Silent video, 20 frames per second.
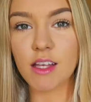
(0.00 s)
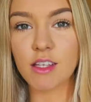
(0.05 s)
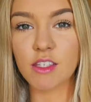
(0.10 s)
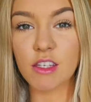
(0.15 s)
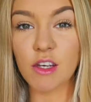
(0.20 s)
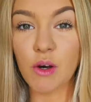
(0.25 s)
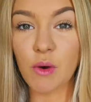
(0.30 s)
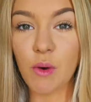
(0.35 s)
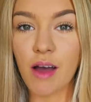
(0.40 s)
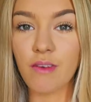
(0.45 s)

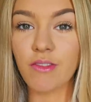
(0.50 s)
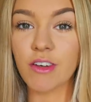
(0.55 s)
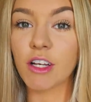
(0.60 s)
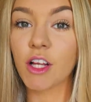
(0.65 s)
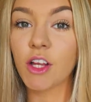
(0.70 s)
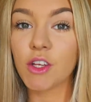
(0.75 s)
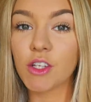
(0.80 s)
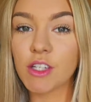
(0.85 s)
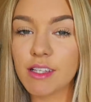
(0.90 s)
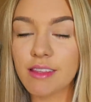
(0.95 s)
so I've
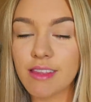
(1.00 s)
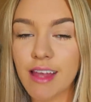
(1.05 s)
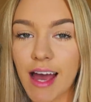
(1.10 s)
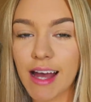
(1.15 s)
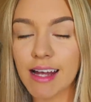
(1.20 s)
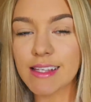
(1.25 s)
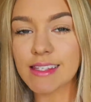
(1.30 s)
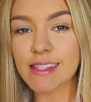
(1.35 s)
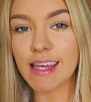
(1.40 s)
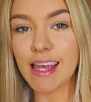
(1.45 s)
included
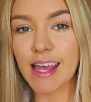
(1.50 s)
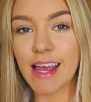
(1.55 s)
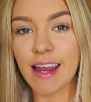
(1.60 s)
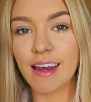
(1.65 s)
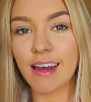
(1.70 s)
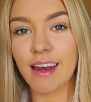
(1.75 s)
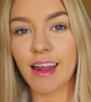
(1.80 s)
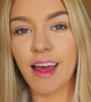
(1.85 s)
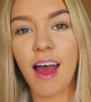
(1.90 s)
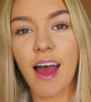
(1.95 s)
that
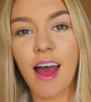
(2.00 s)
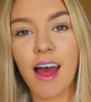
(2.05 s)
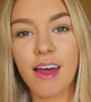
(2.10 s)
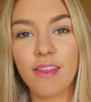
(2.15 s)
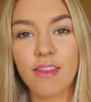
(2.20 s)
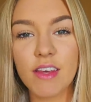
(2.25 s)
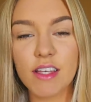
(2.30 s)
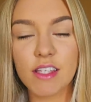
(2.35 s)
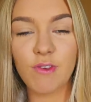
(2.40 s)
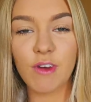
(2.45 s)
in
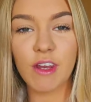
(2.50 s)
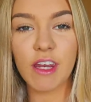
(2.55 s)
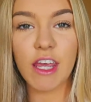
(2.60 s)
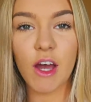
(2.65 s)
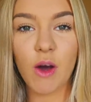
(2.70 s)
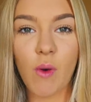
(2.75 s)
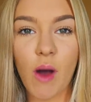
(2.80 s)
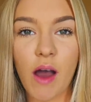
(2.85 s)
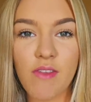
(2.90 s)
this video.